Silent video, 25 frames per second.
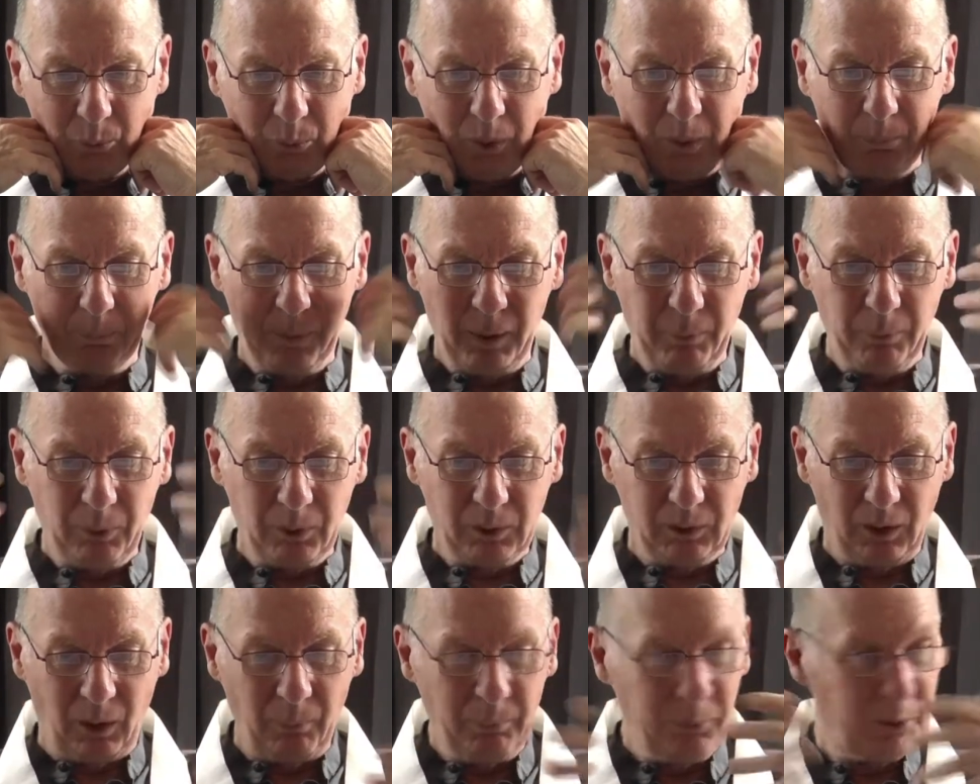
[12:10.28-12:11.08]
when
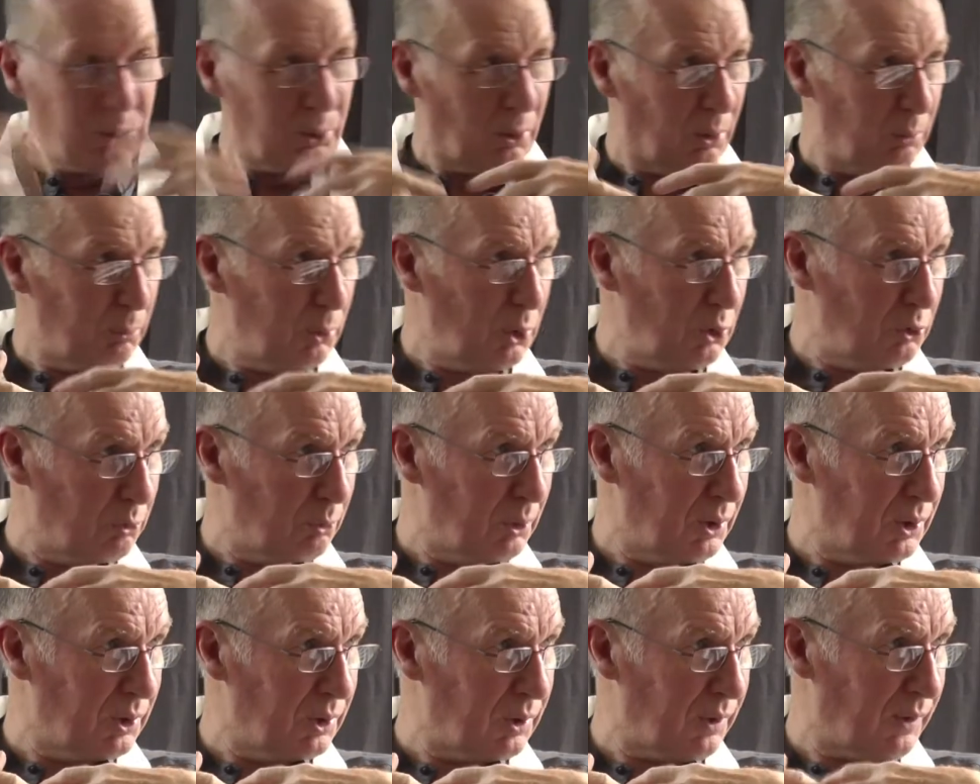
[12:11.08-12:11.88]
people come to our
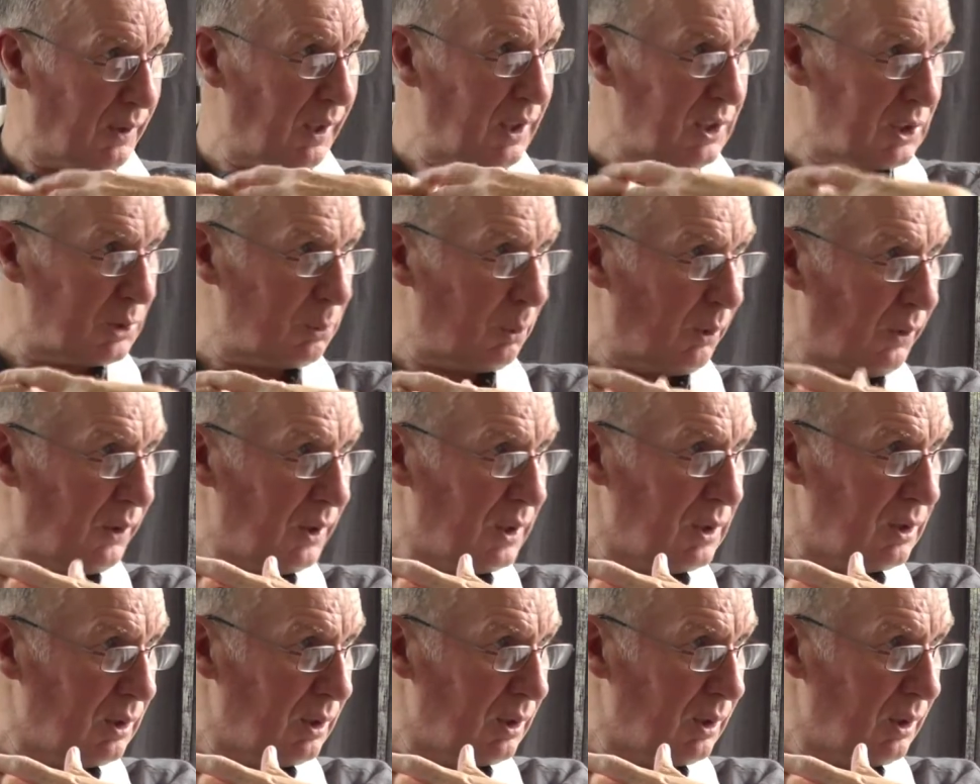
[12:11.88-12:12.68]
movement, that's what
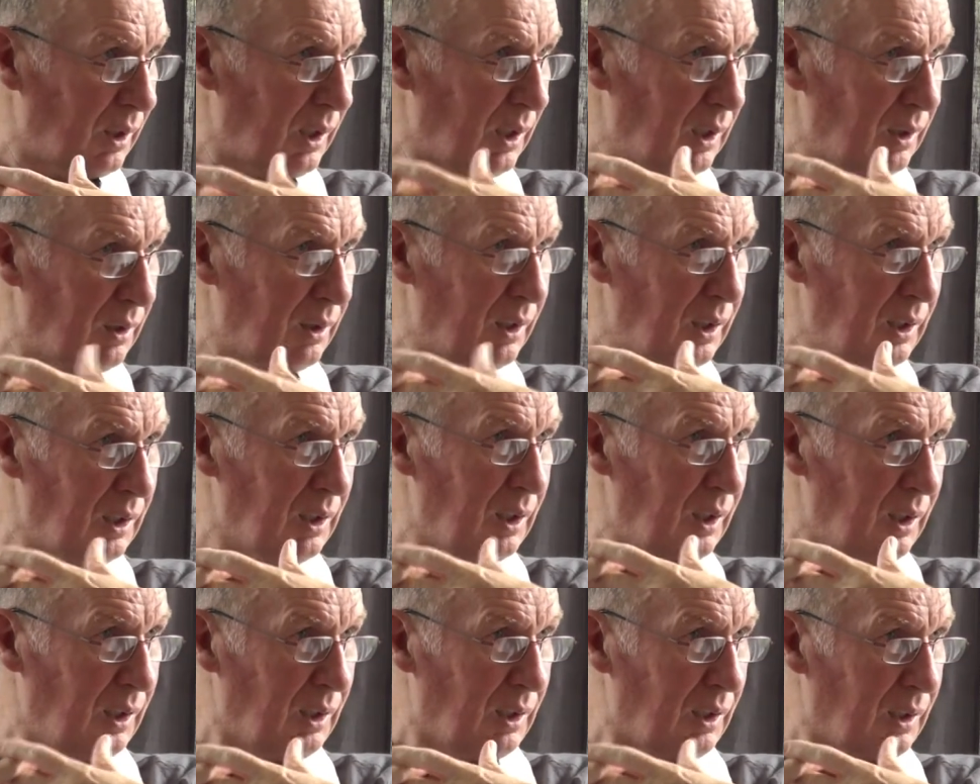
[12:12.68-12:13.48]
they, they,
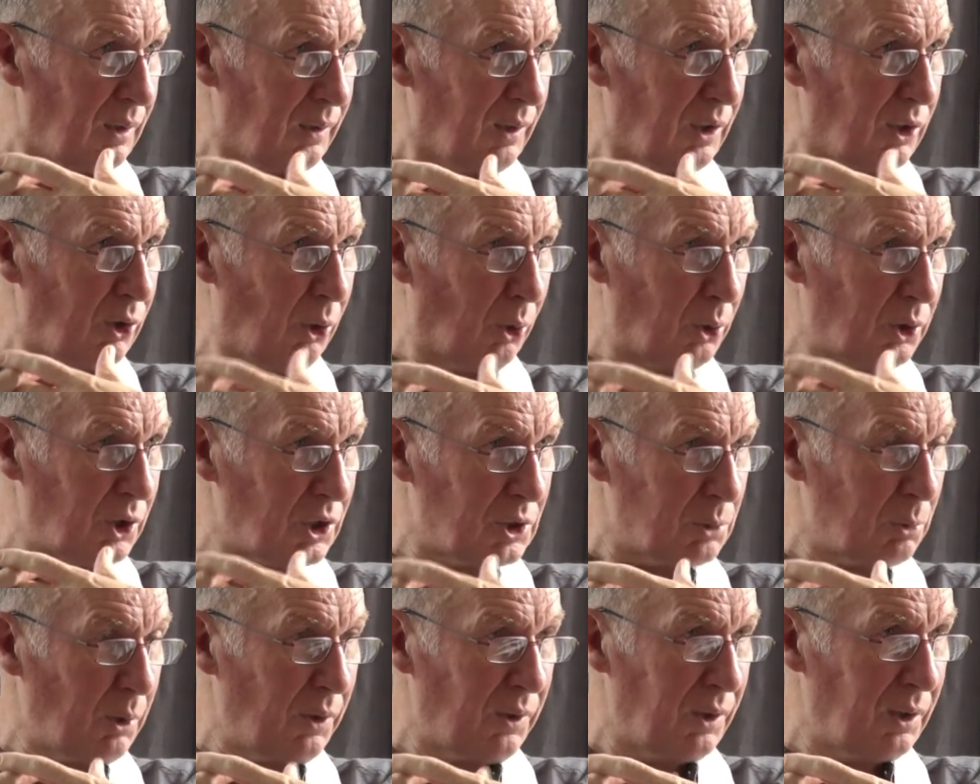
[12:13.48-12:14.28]
they, they
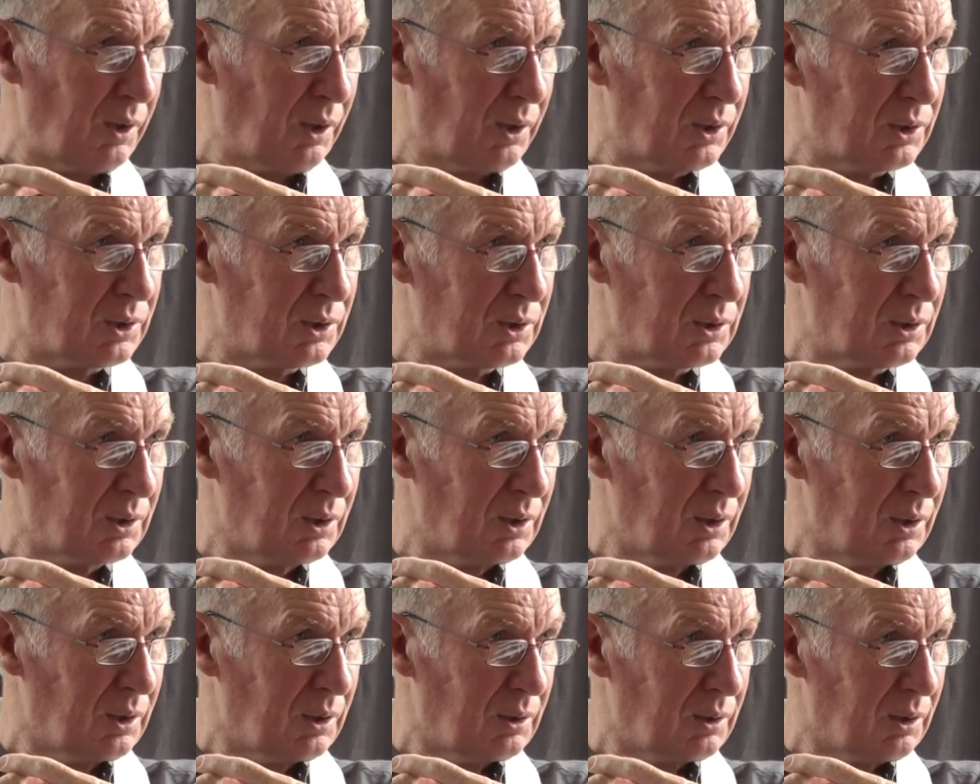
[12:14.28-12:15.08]
notice within us,
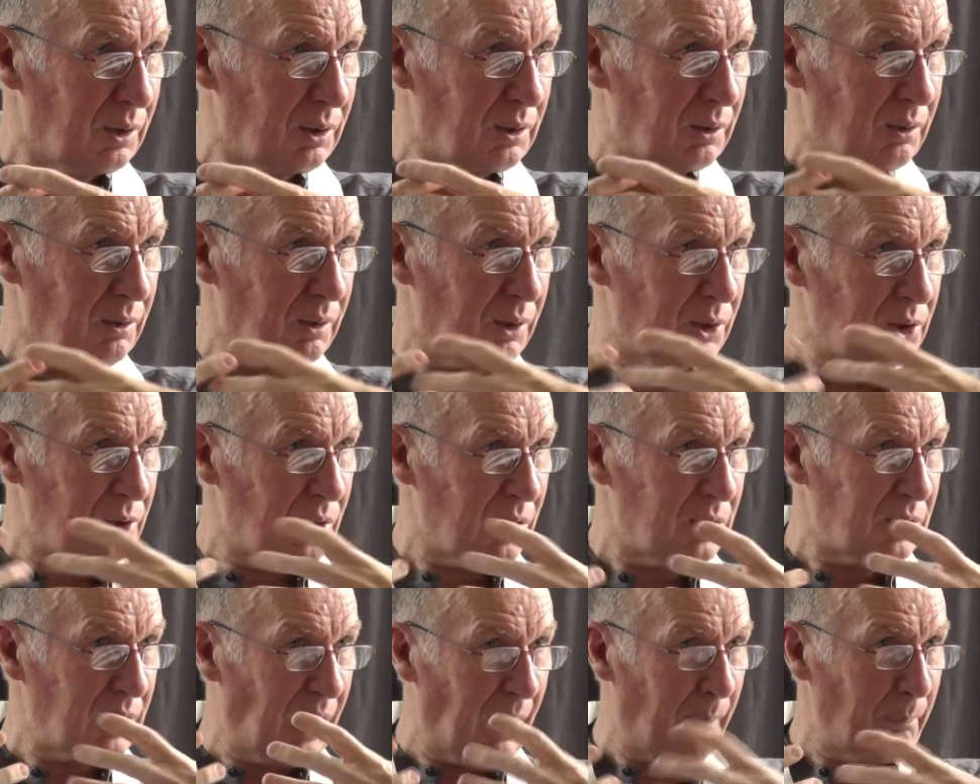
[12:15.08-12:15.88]
that there's
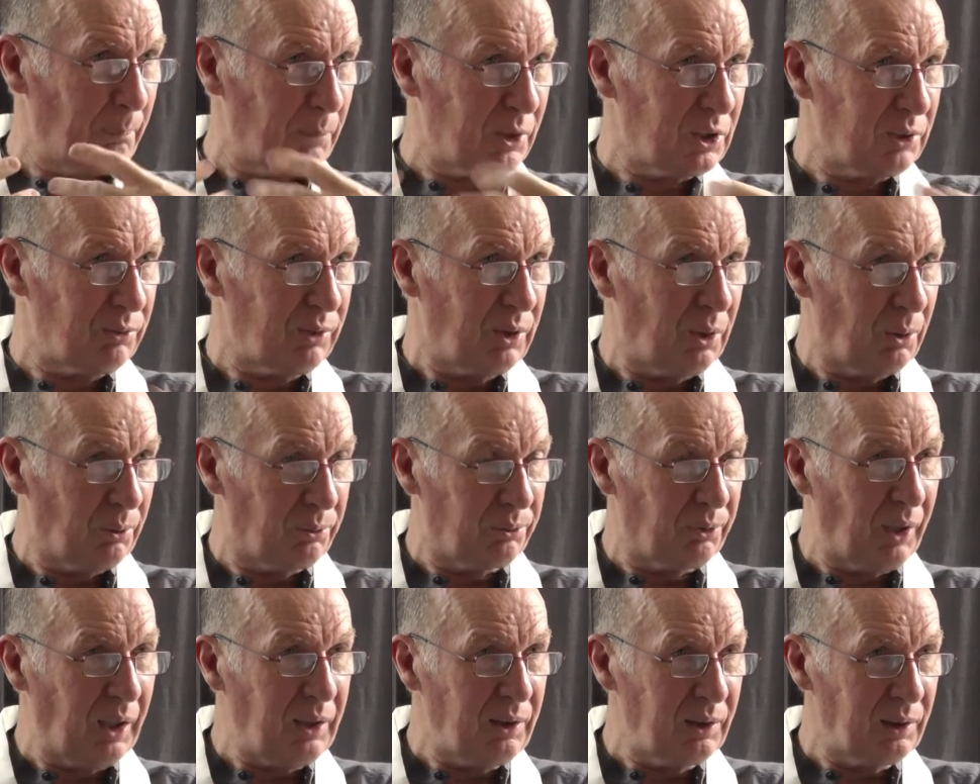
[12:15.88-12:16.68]
this atmosphere
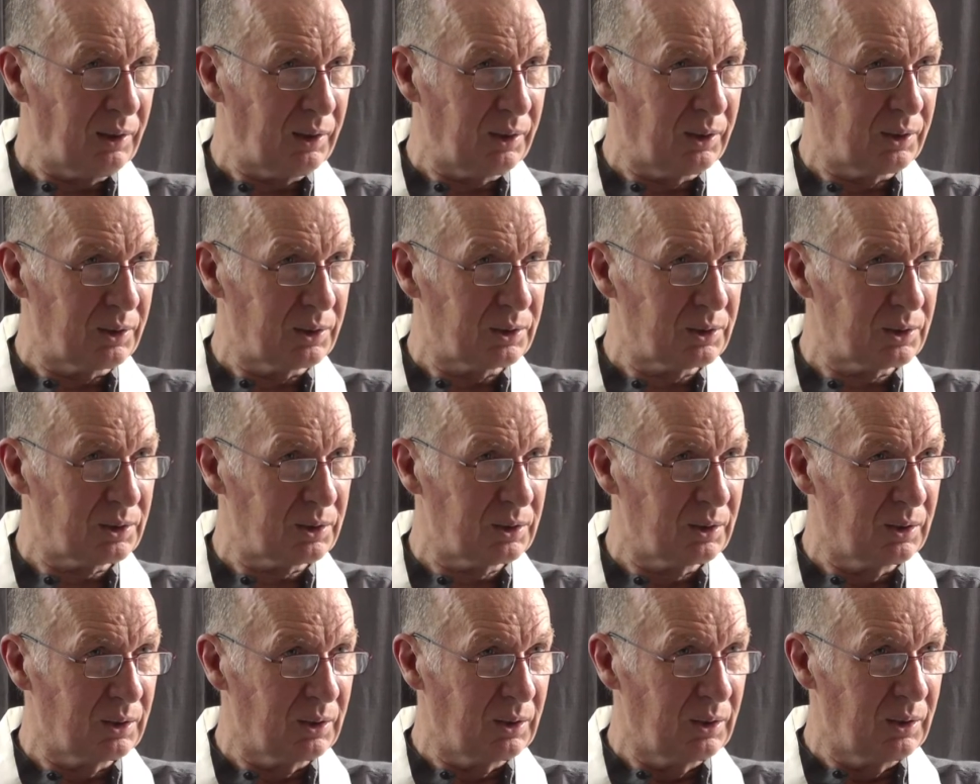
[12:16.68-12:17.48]
of
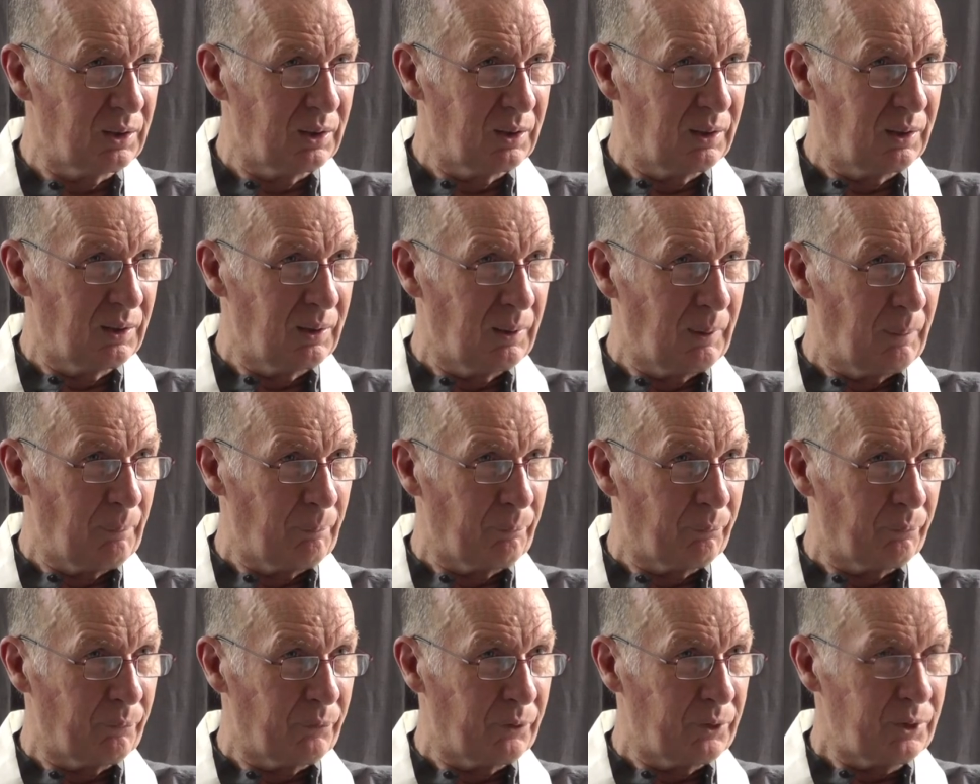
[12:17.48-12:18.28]
friendliness.
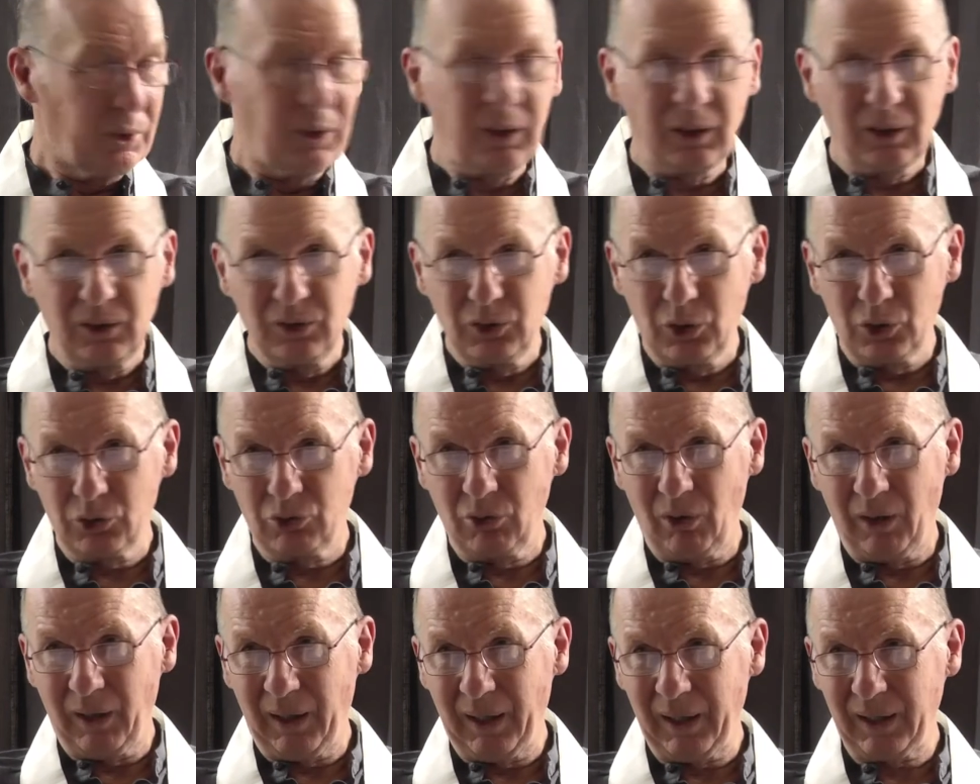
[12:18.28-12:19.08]
You can
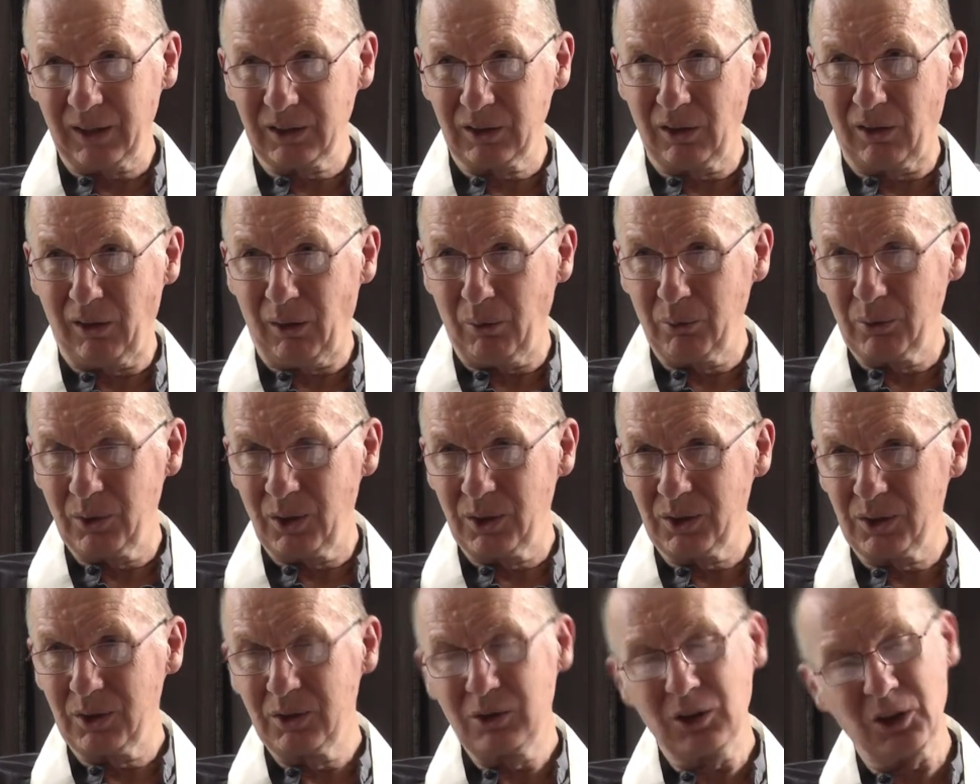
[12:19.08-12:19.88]
just relax
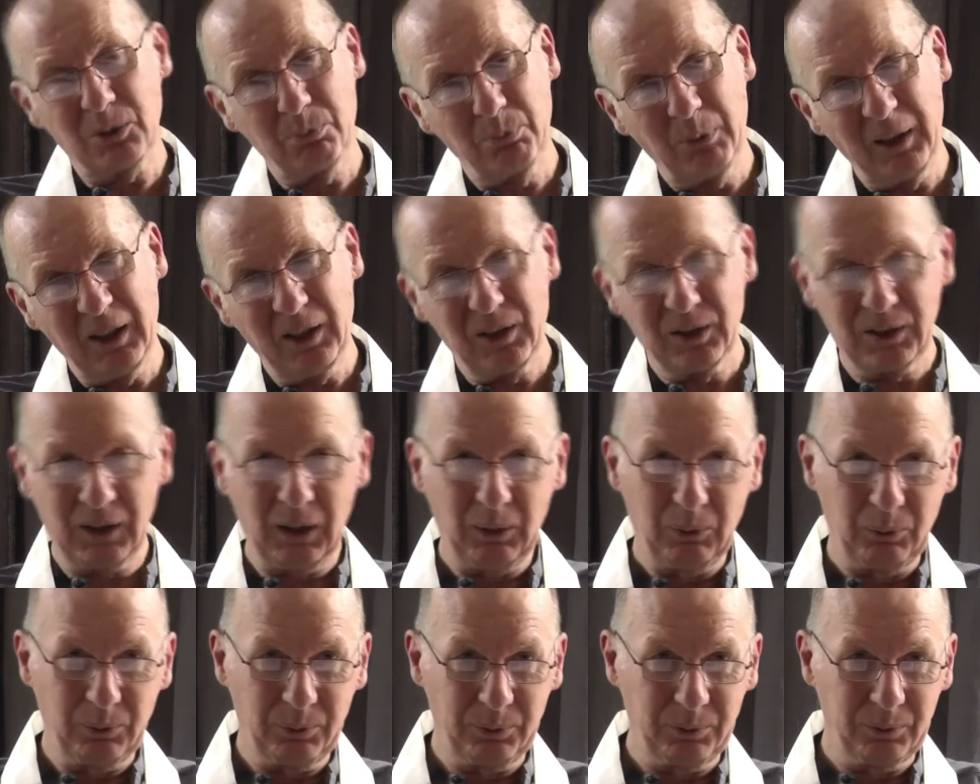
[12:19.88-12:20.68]
around us and just be
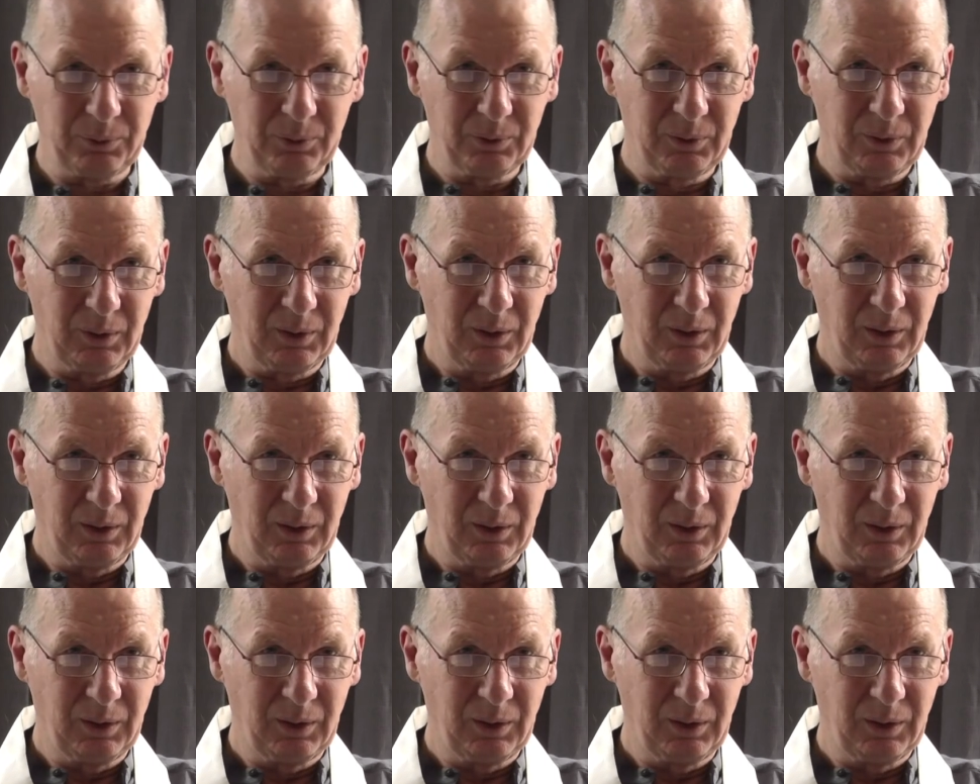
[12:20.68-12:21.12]
yourself.